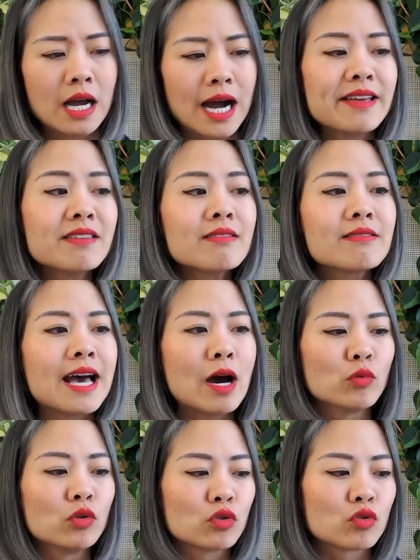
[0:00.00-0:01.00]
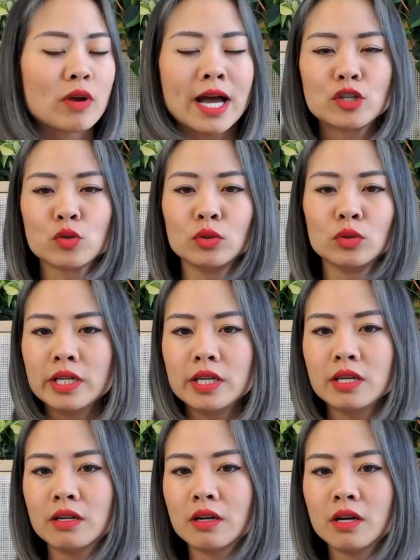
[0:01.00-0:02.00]
I think that will
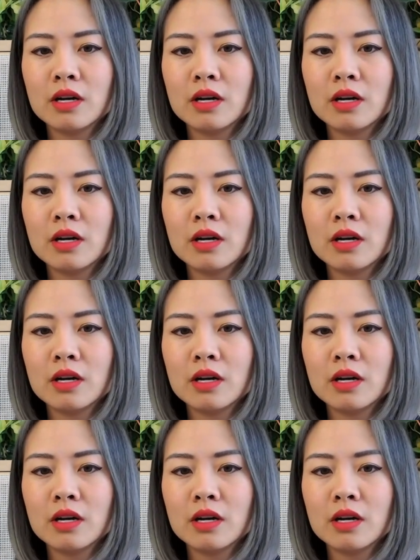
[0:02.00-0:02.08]
gradually